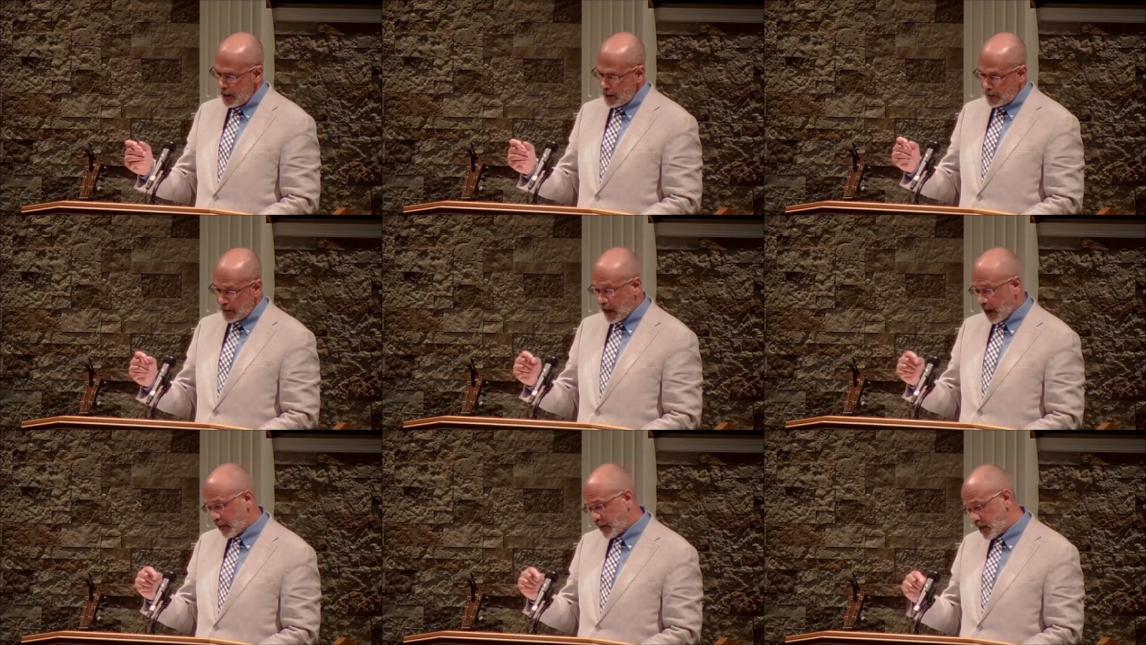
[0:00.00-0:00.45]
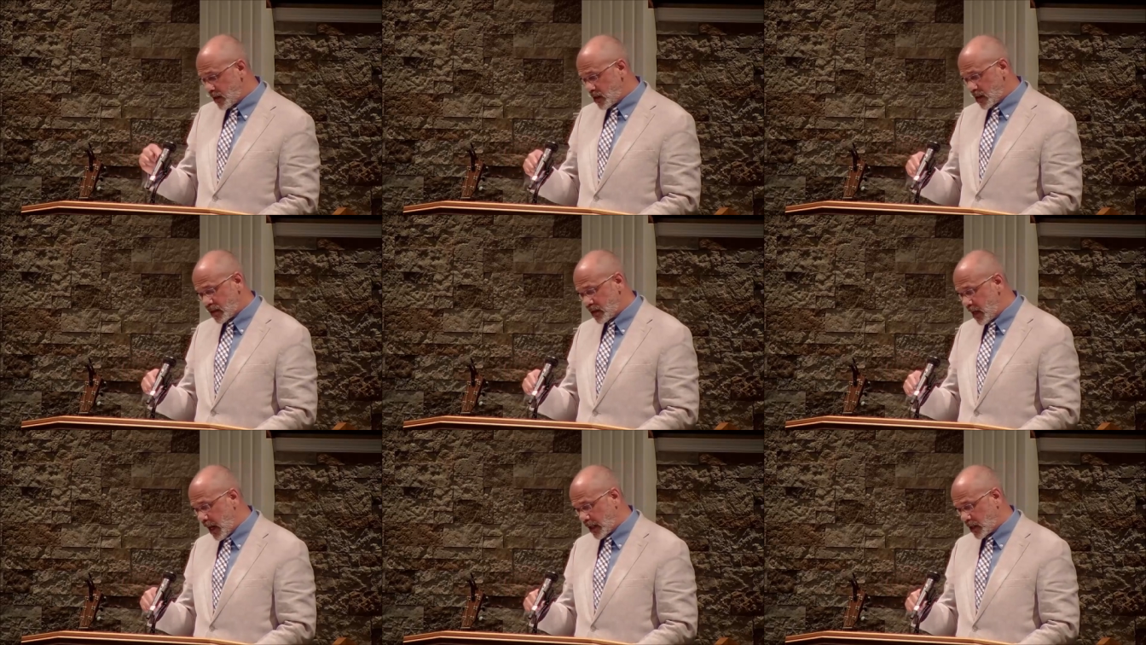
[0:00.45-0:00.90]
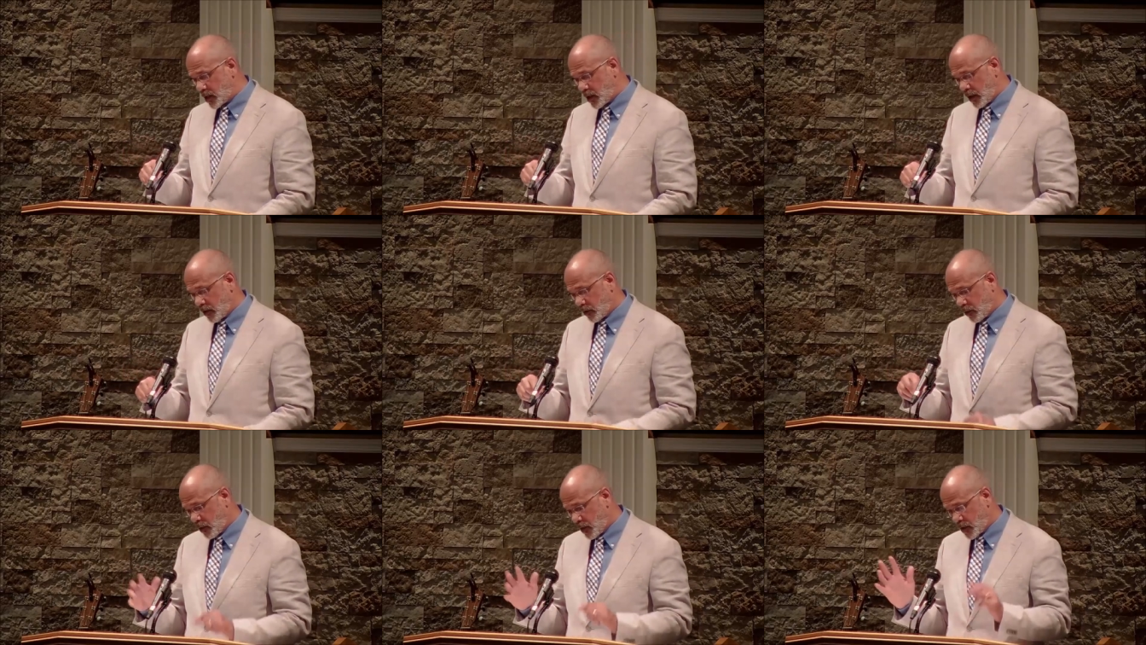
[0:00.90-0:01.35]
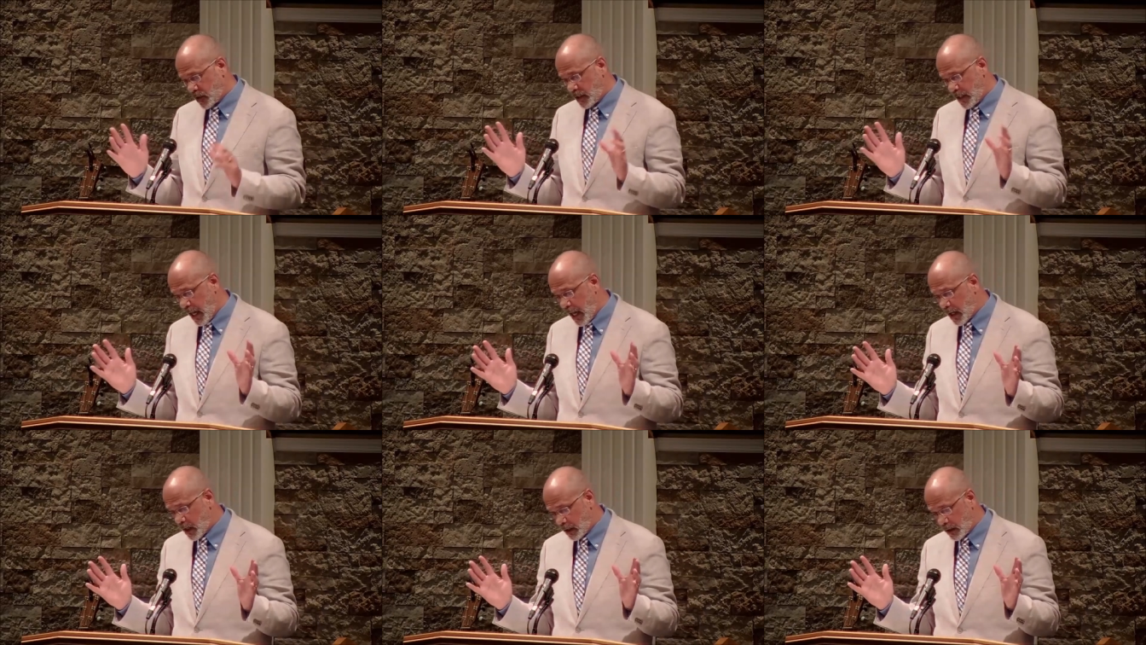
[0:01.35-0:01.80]
Now, this is not just
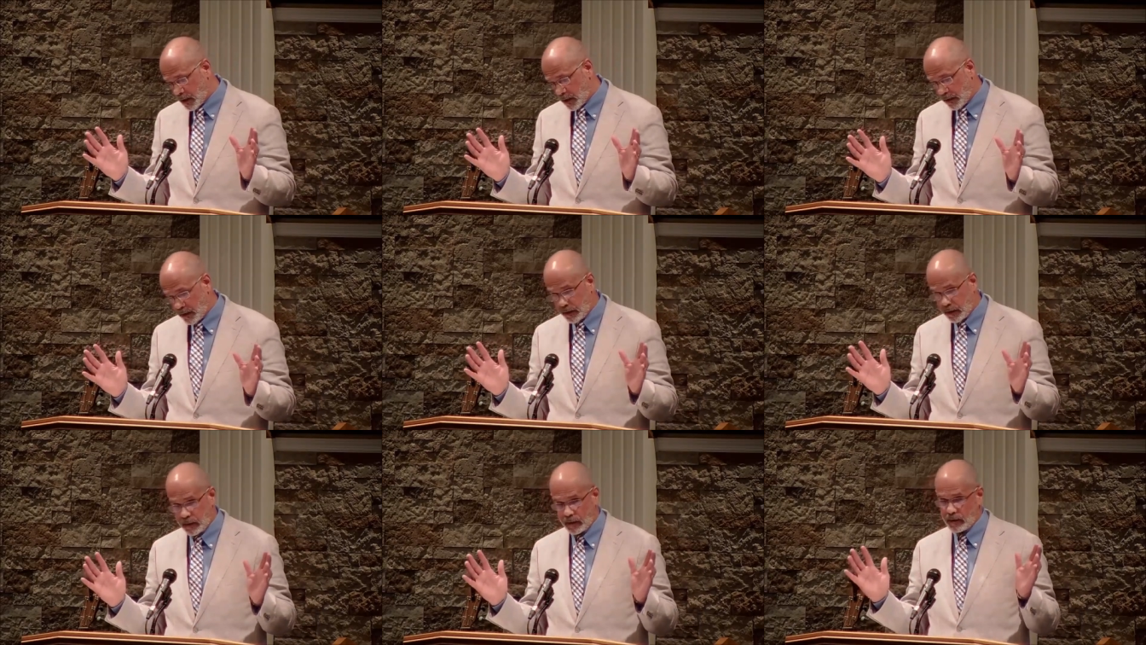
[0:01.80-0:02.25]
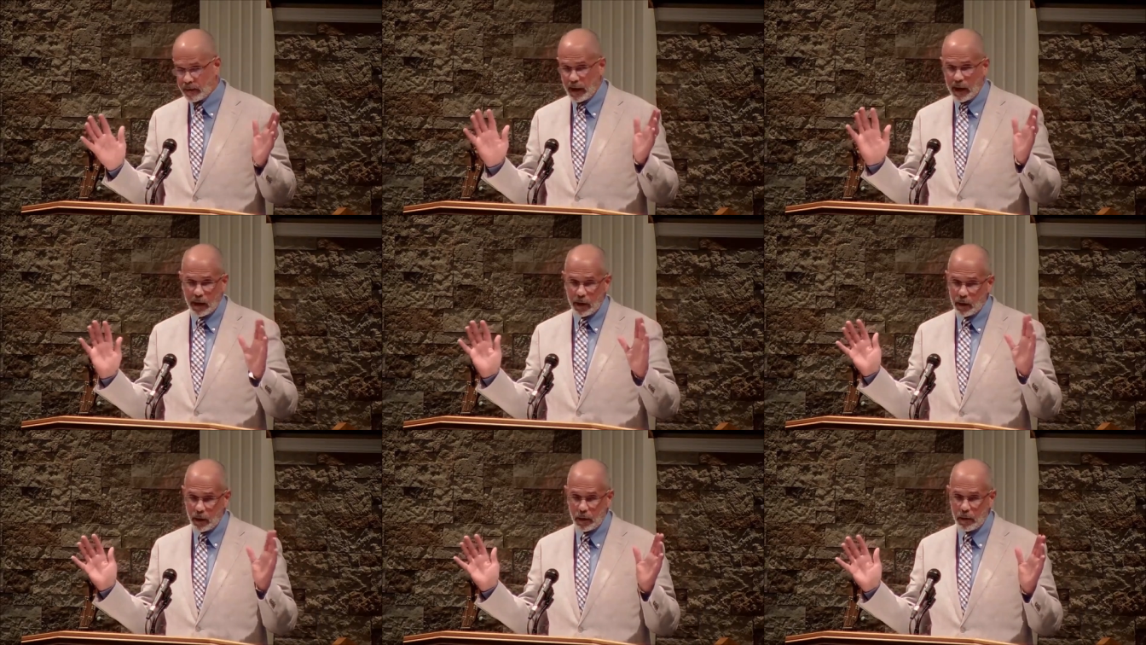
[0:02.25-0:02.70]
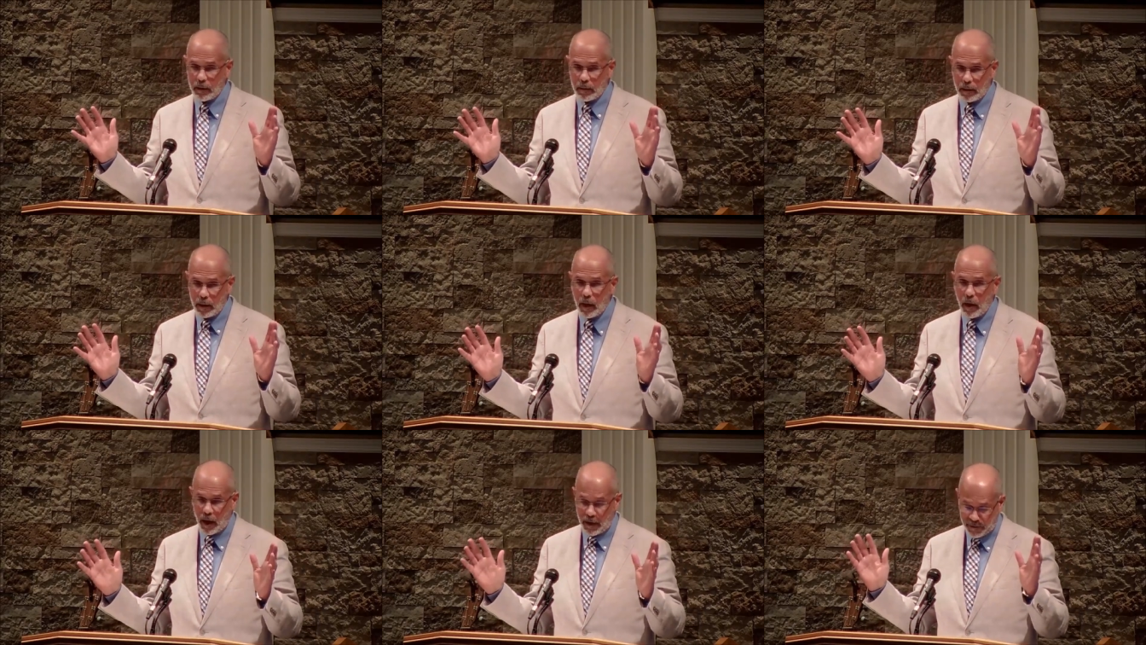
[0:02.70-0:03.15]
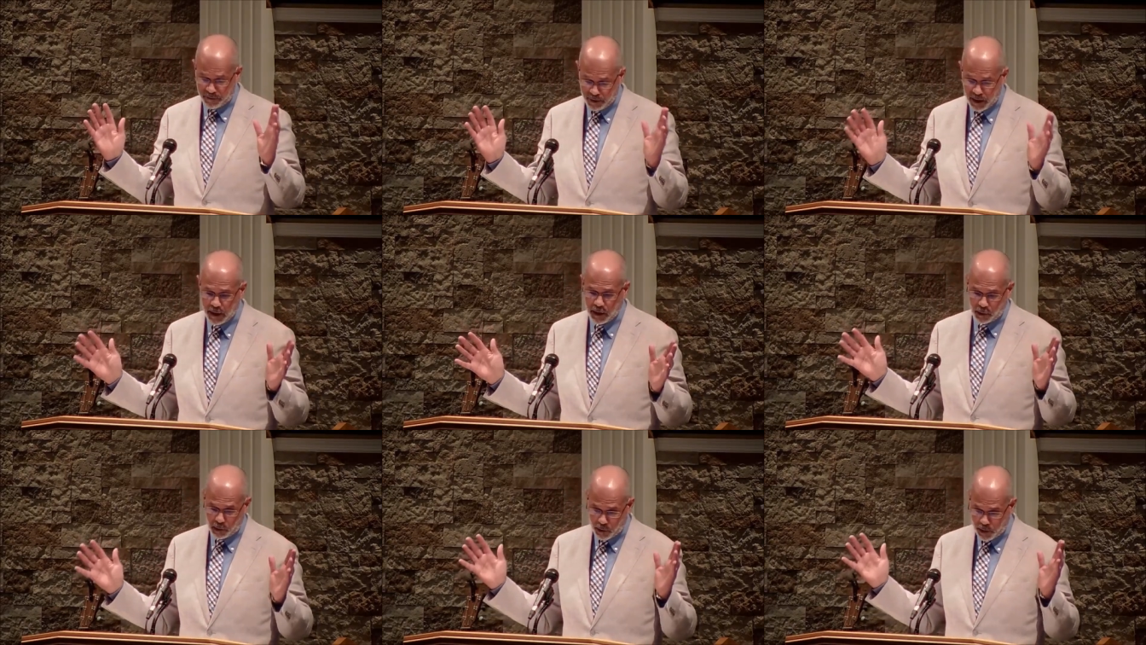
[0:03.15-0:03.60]
Christianity and secular. There are
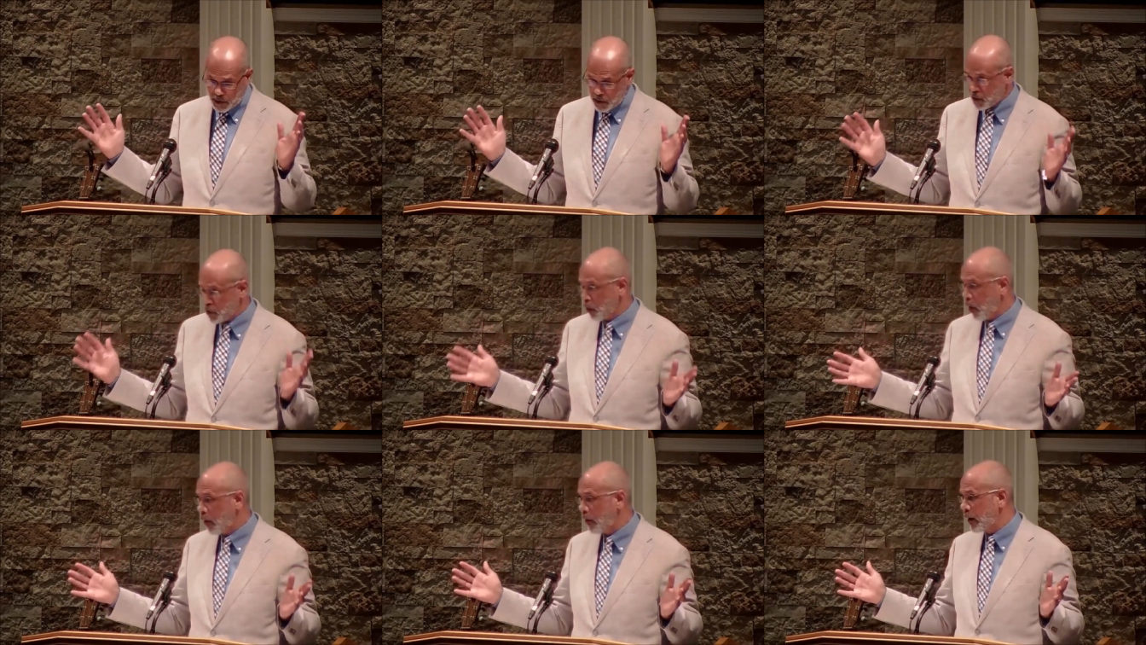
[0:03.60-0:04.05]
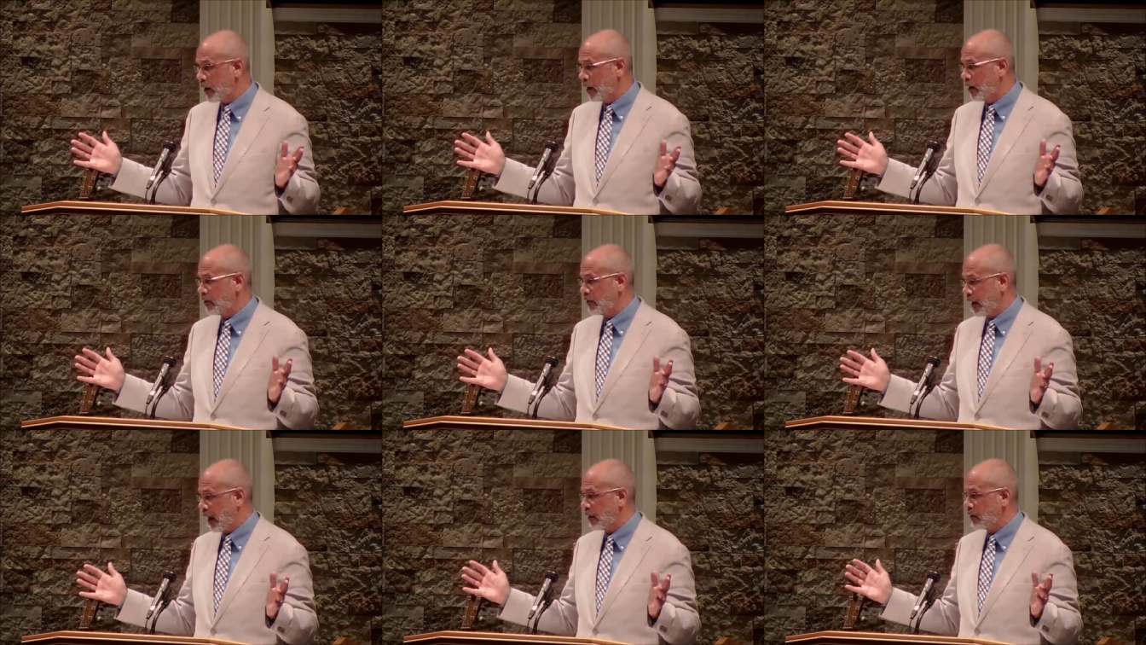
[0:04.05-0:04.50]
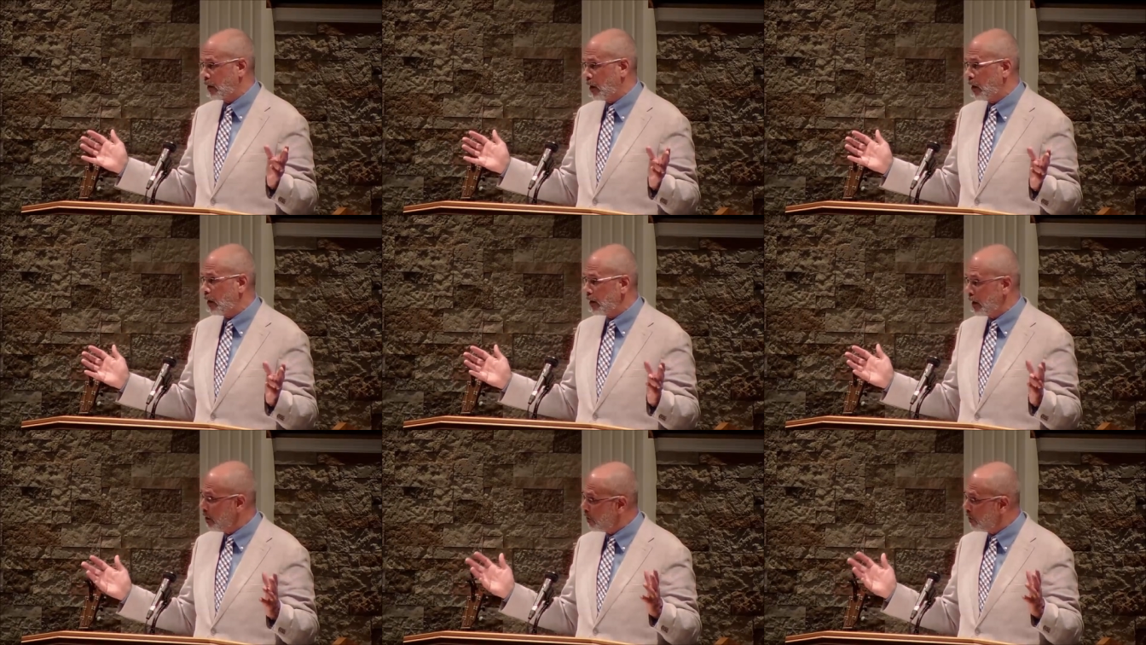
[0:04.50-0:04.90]
secular historians out there, and they're